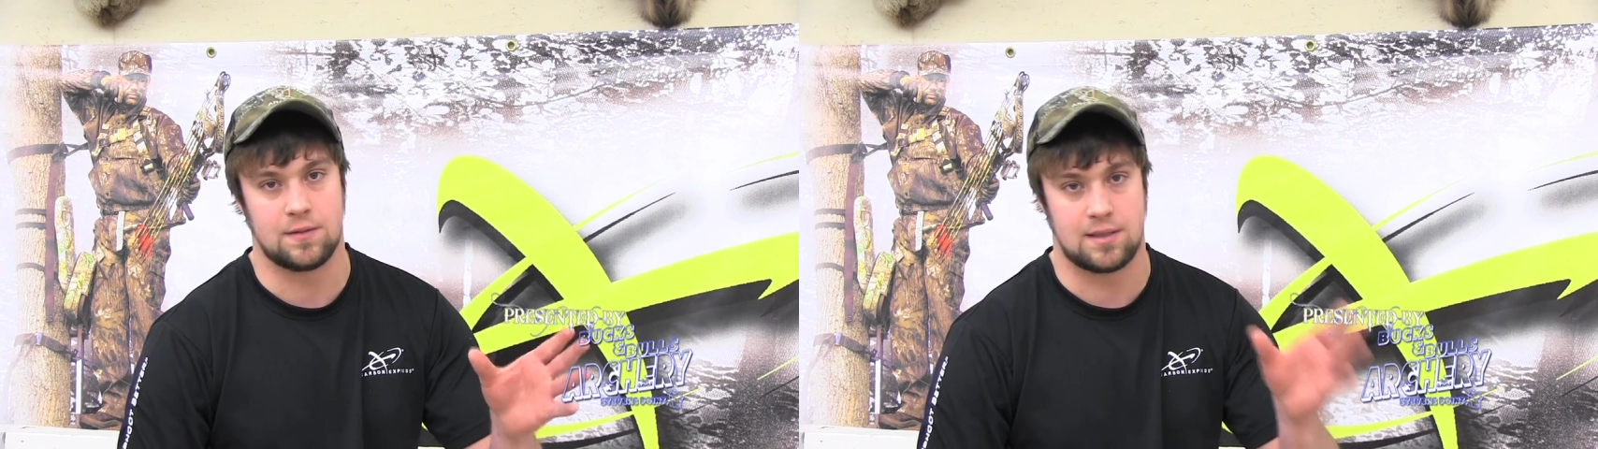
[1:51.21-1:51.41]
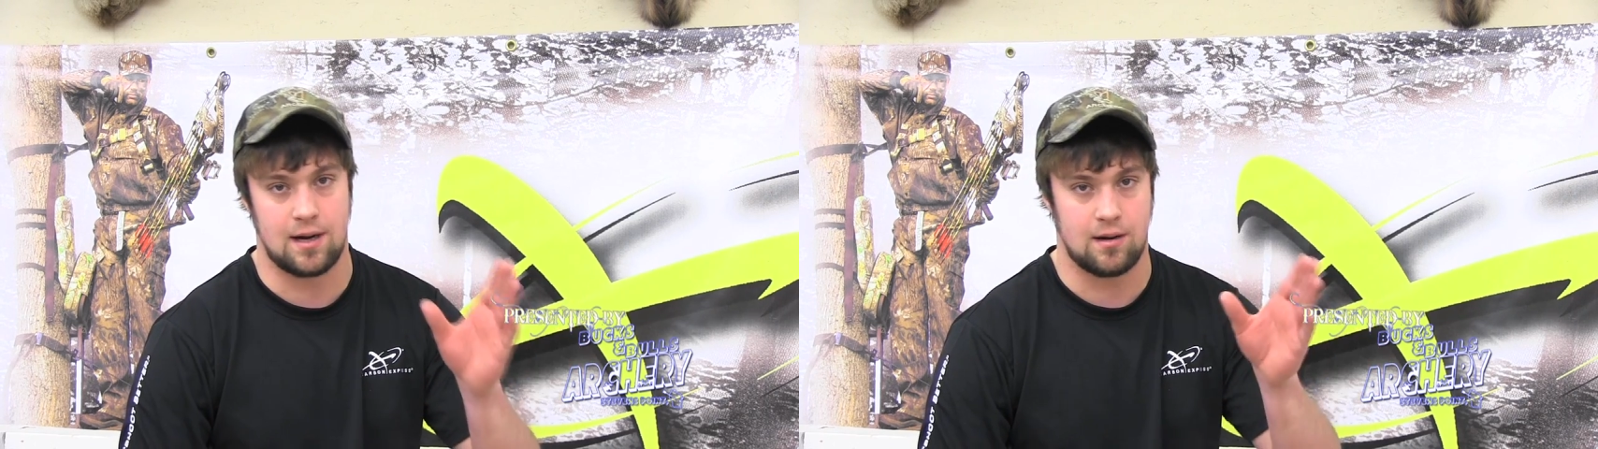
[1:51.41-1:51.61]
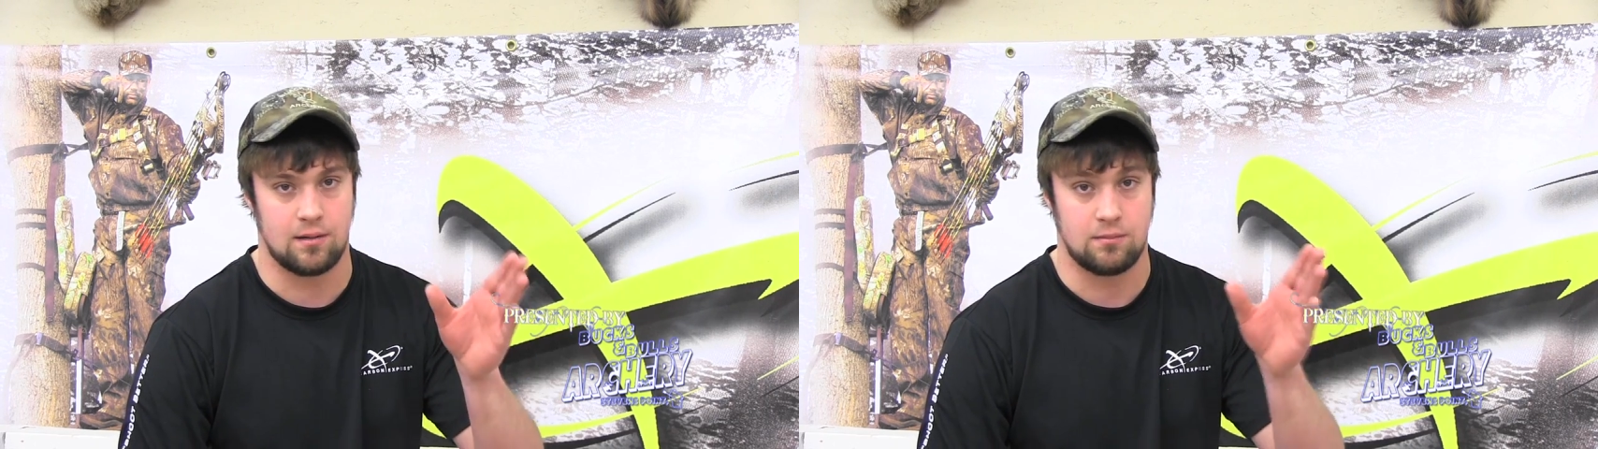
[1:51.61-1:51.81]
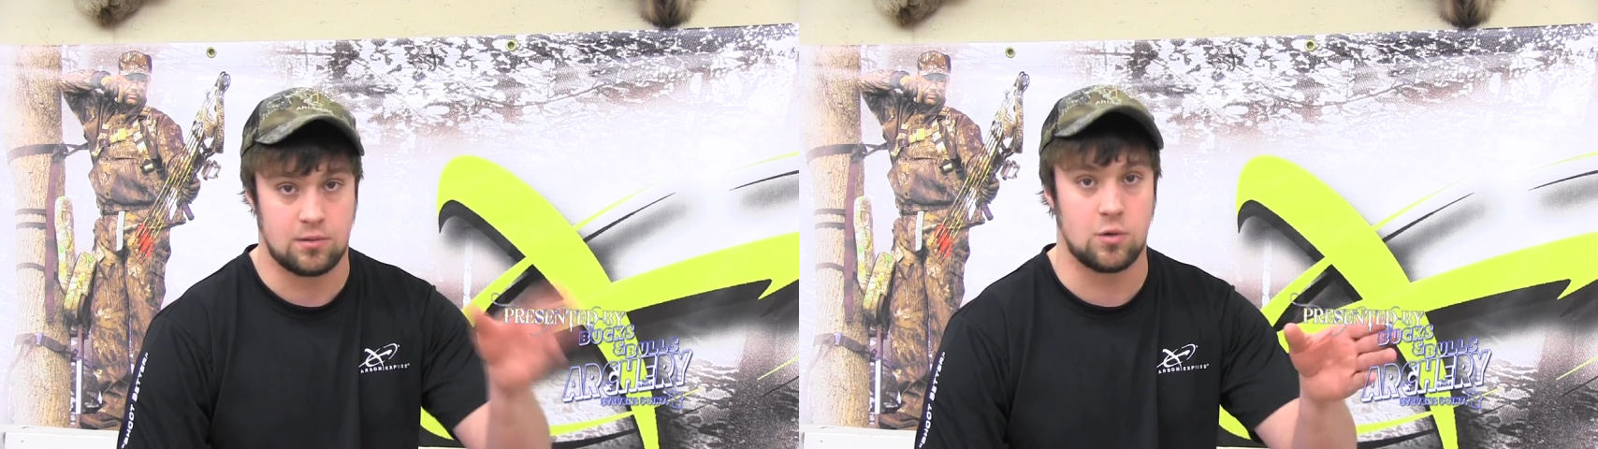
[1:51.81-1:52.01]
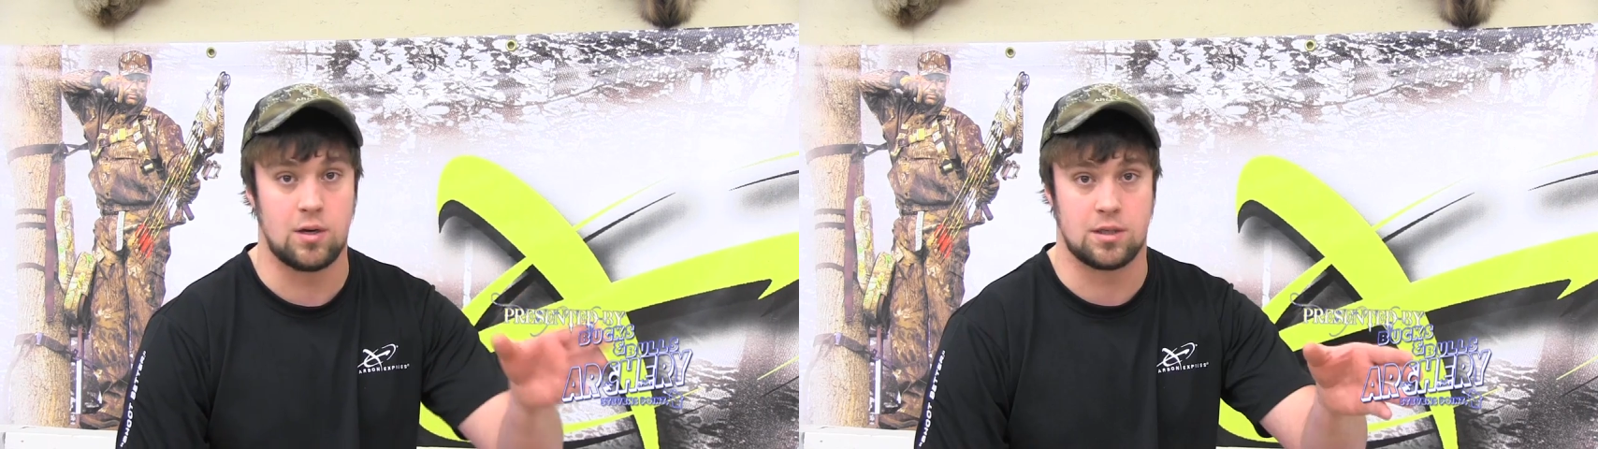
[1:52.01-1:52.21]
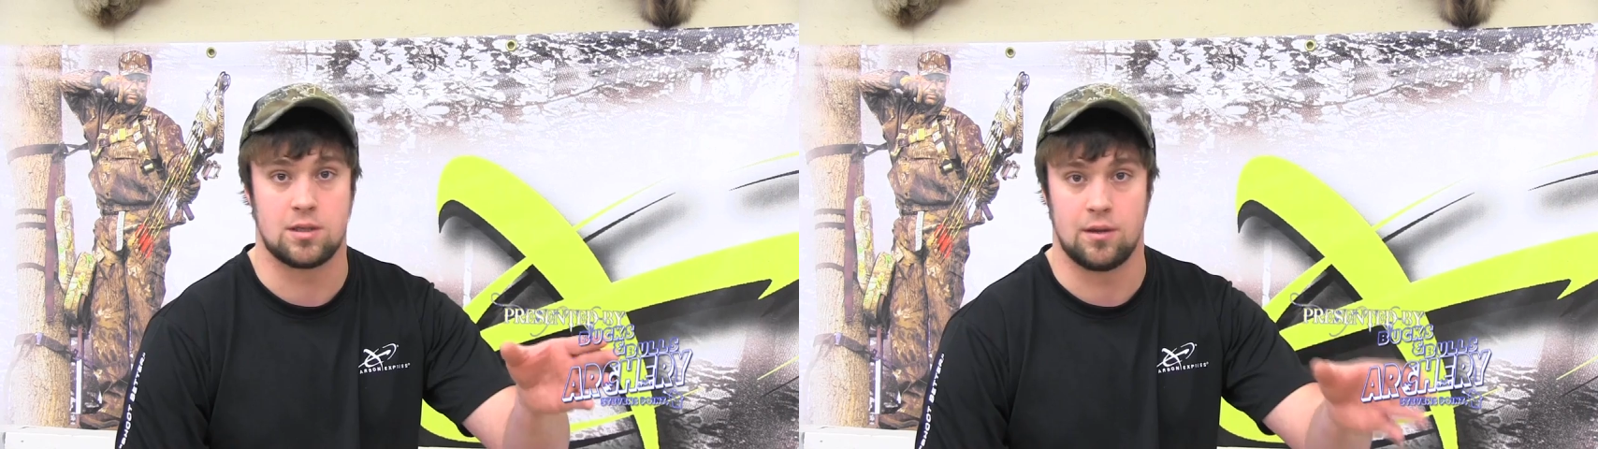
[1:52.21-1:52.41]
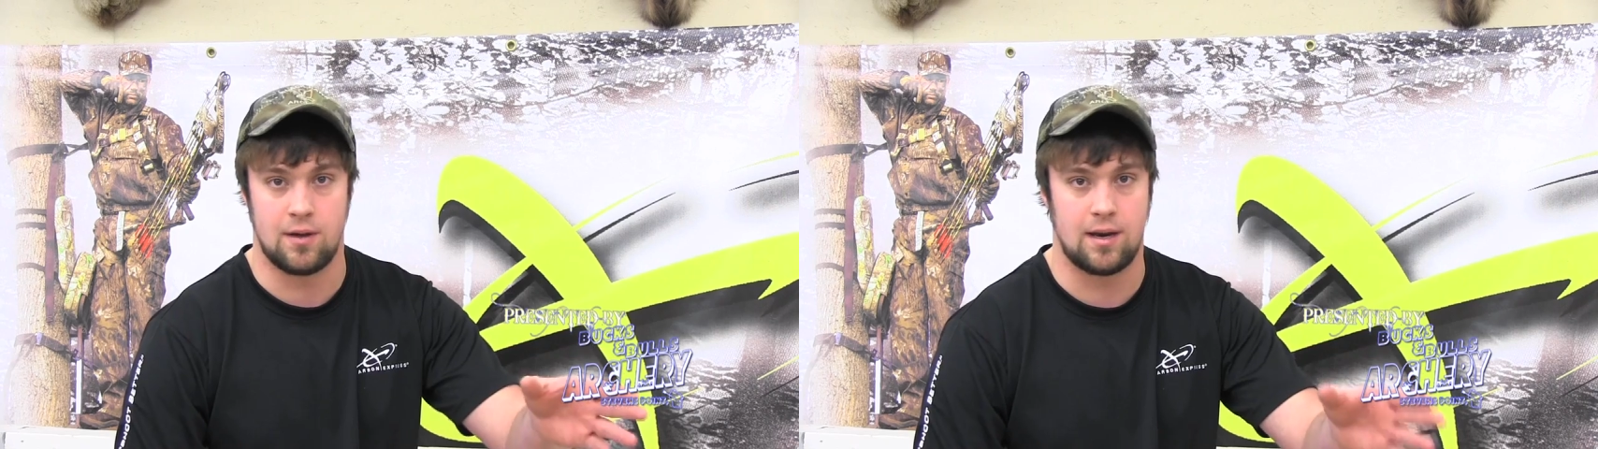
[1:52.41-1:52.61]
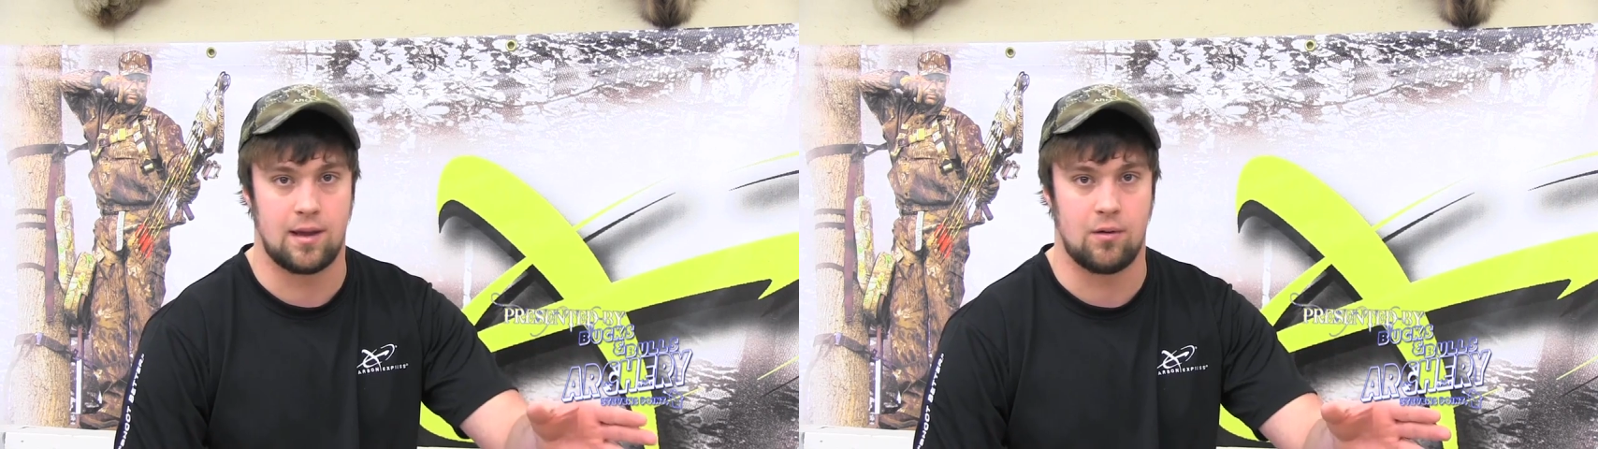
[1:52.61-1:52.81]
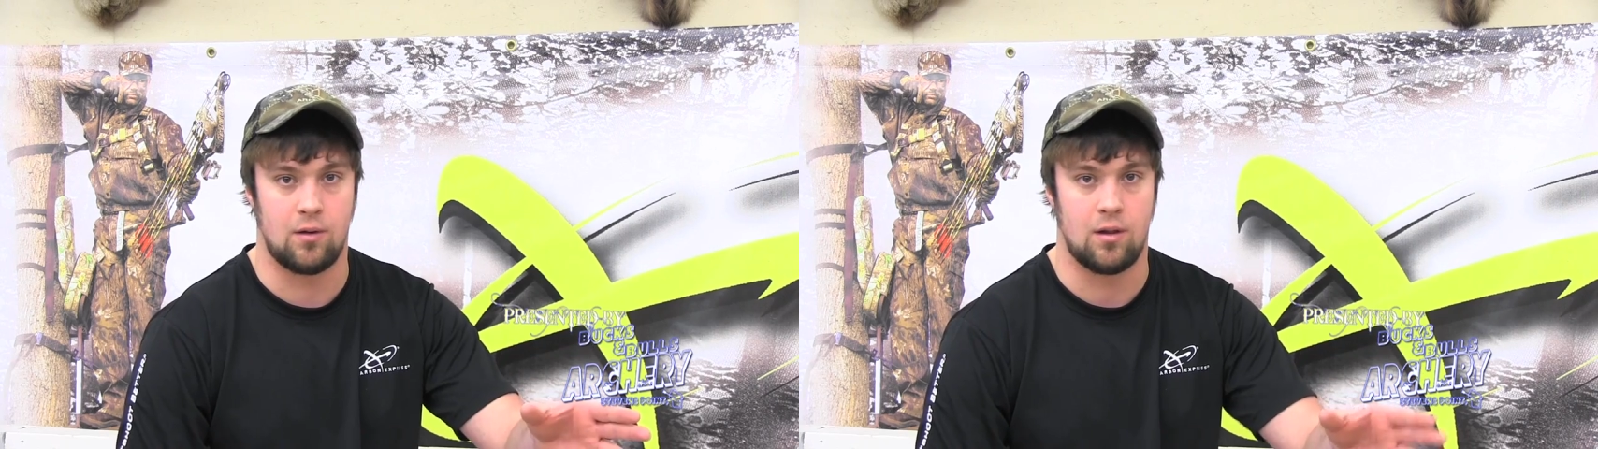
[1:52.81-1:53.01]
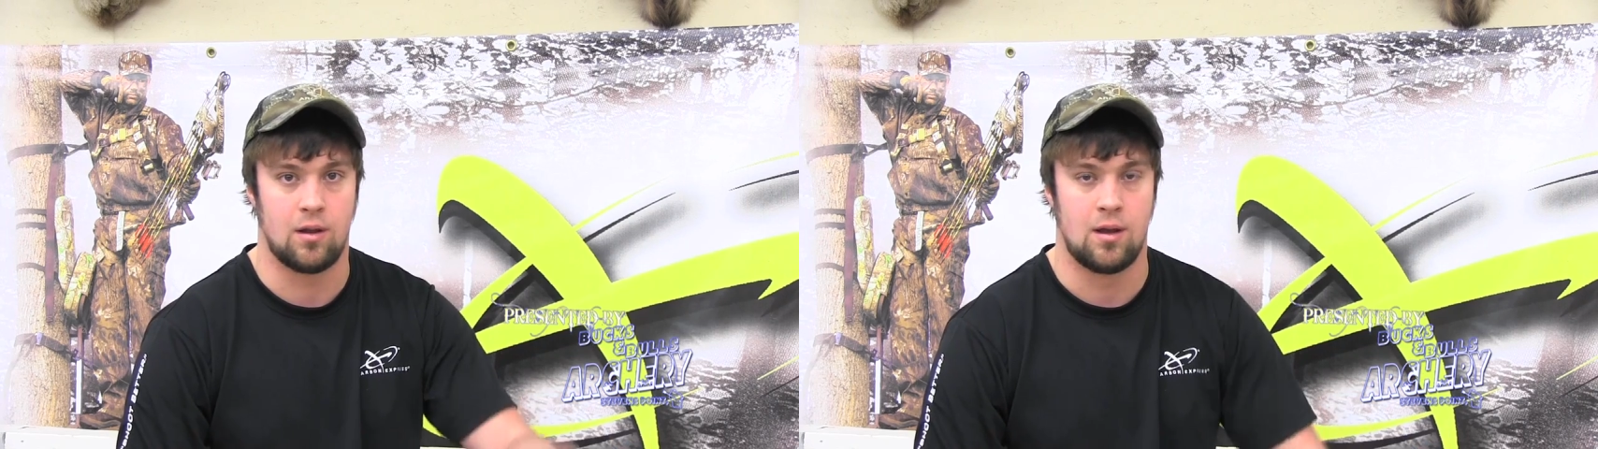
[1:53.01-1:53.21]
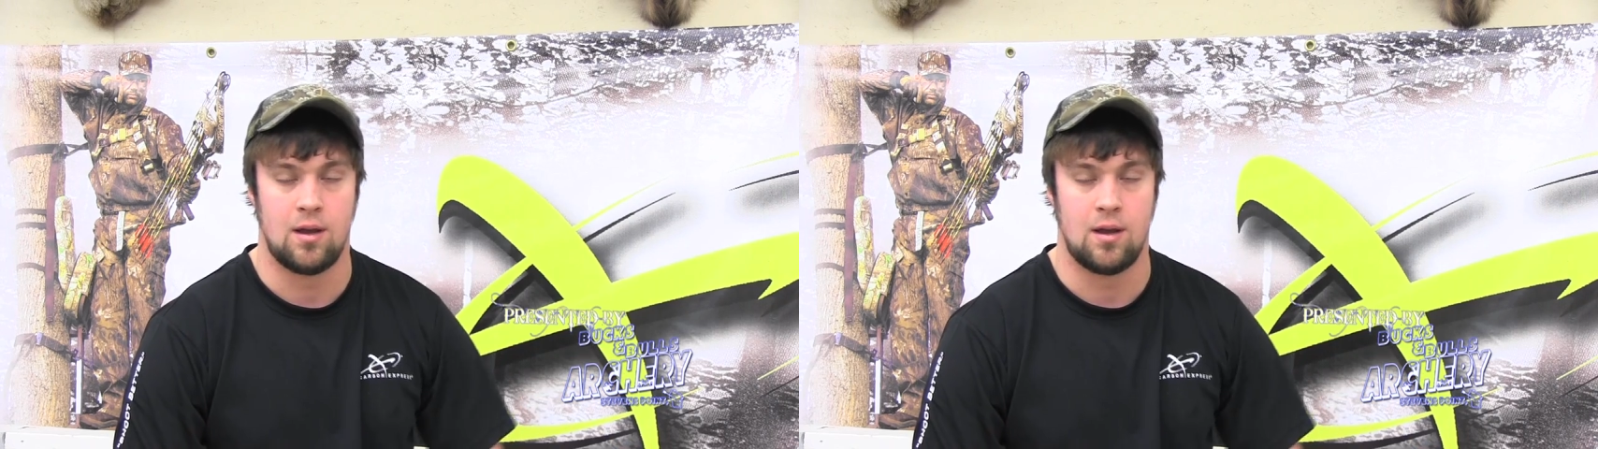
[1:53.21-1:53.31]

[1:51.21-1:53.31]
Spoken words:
Stare 2 inches to the right of that hole.